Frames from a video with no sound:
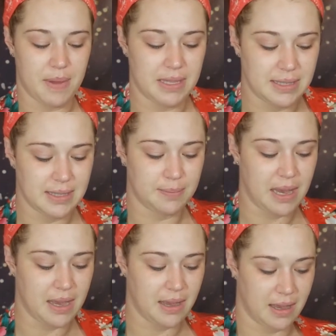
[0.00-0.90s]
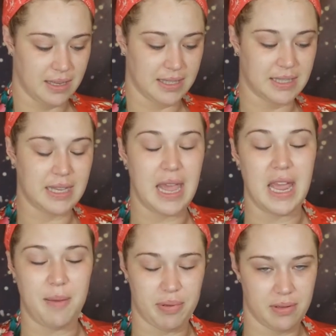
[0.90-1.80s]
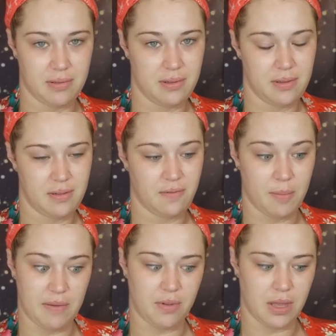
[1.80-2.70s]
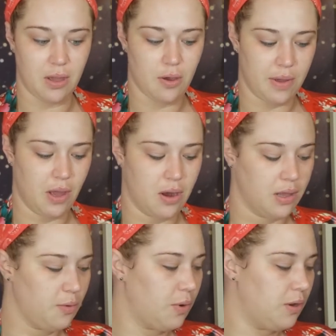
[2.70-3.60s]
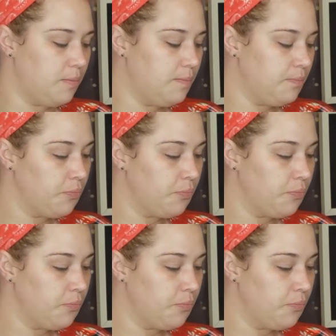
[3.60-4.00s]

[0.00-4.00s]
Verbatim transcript: it's my escape from everything going on in the world.